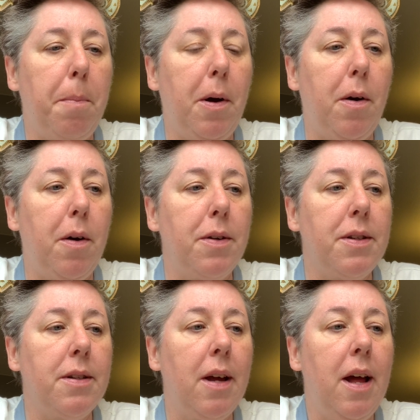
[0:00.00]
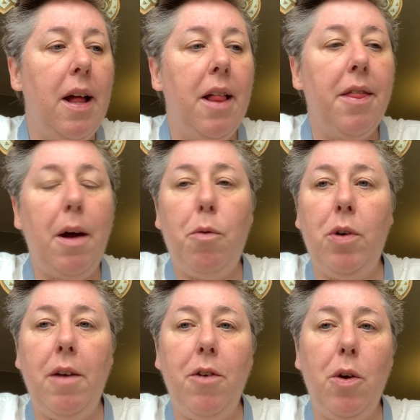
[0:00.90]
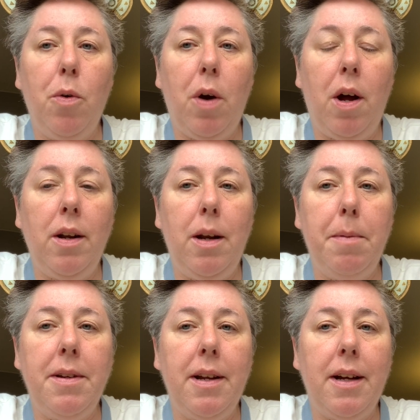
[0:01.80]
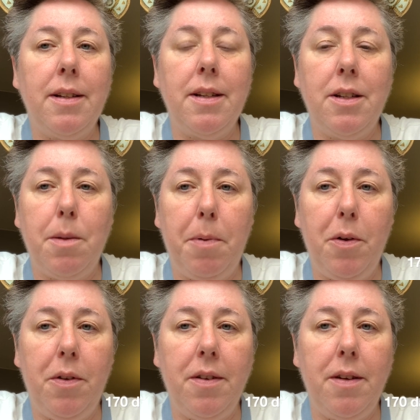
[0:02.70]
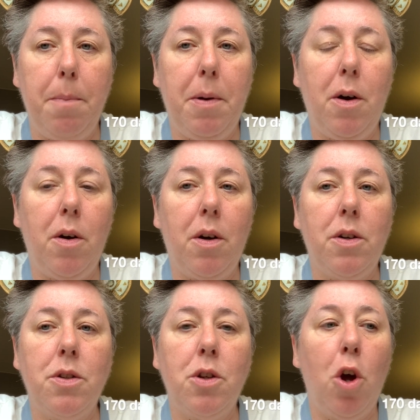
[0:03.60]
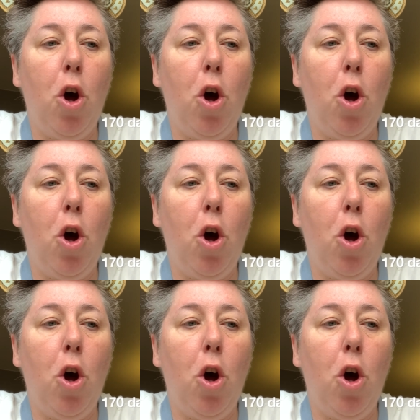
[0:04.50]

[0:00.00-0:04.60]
pass. That will give you unlimited access to both Disney parks